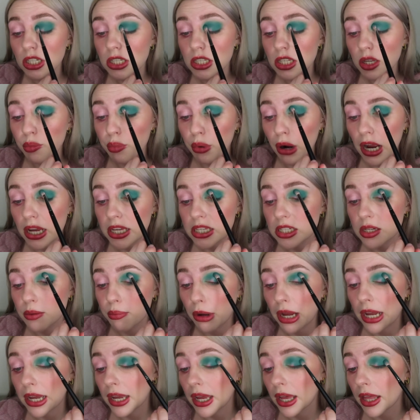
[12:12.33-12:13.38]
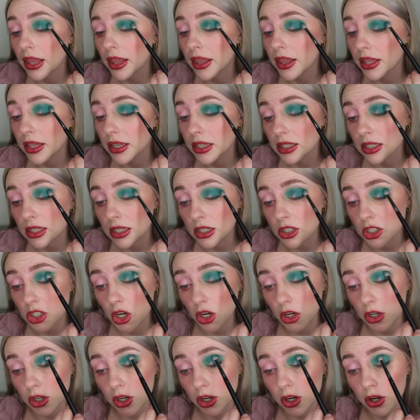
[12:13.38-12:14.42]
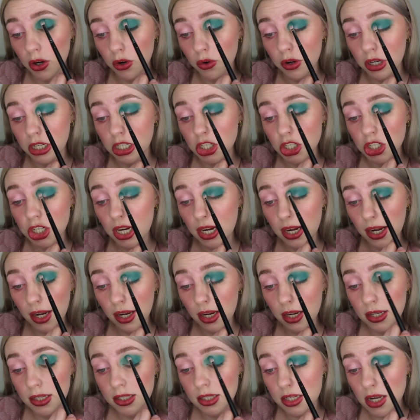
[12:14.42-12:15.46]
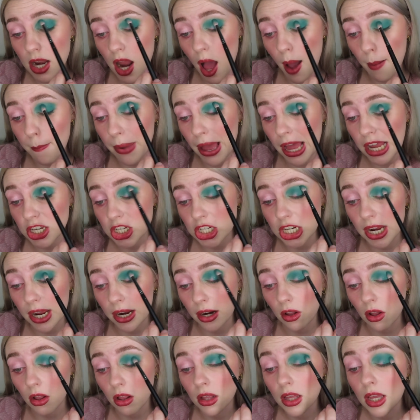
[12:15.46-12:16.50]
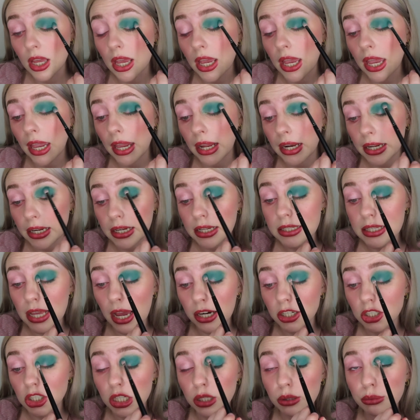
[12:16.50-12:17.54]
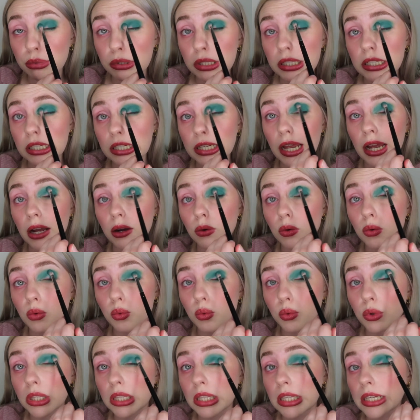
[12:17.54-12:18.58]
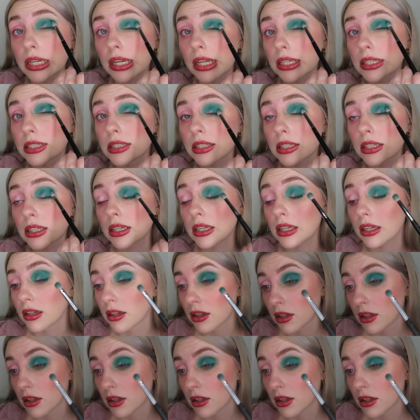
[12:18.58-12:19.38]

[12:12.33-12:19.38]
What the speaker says: surprised by this darker green shade. It is not patchy at all, and it is actually blending out really nicely.